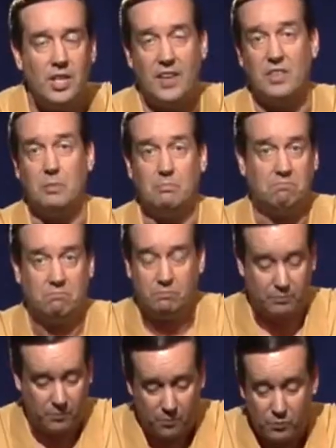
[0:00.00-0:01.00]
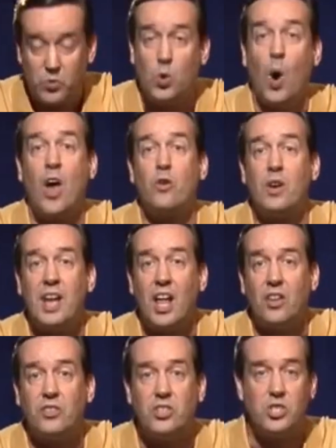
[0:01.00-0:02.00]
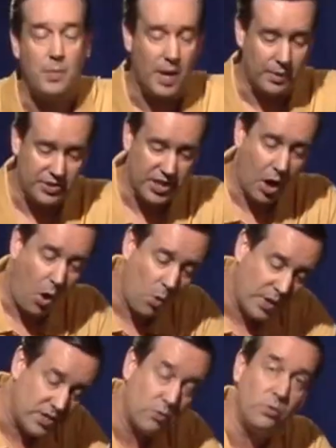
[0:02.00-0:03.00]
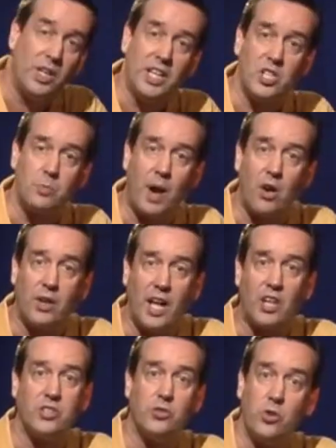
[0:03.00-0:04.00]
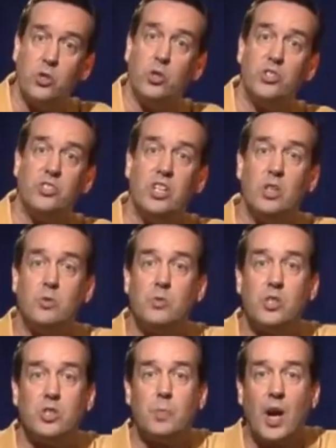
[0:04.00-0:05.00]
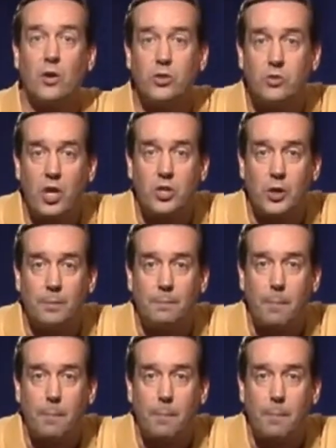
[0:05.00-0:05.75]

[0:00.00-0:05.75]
You have to do other analysis to be able to see, oh, is it really a spiral galaxy, so that you can see the spiral structure.